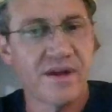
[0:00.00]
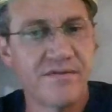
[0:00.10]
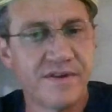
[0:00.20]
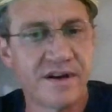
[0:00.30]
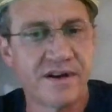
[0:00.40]

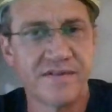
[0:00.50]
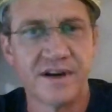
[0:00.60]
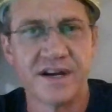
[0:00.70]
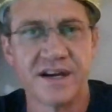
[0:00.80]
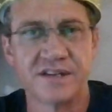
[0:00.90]
very
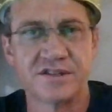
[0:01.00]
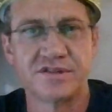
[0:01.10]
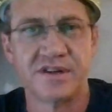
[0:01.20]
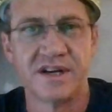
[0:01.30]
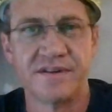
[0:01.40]
very nice
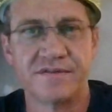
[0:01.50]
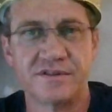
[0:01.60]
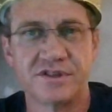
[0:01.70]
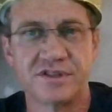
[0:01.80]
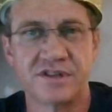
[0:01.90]
strain for
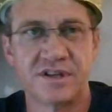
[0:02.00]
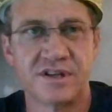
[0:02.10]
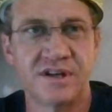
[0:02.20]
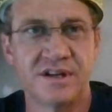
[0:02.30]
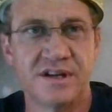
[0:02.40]
sure.